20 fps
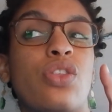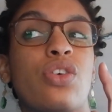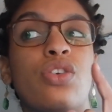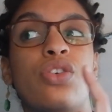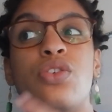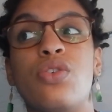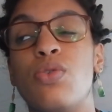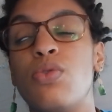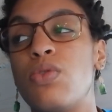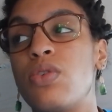the
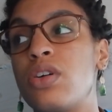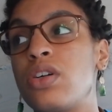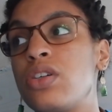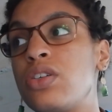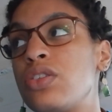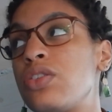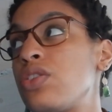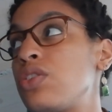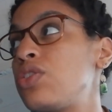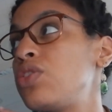
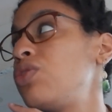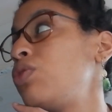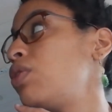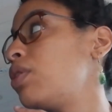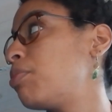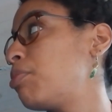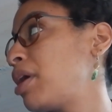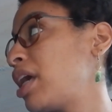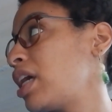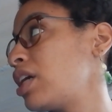doors to
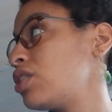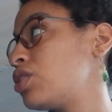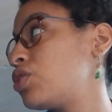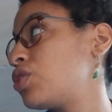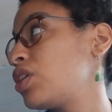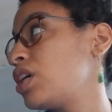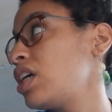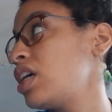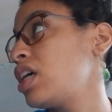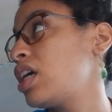the
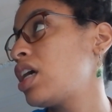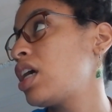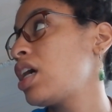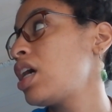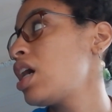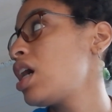pantry,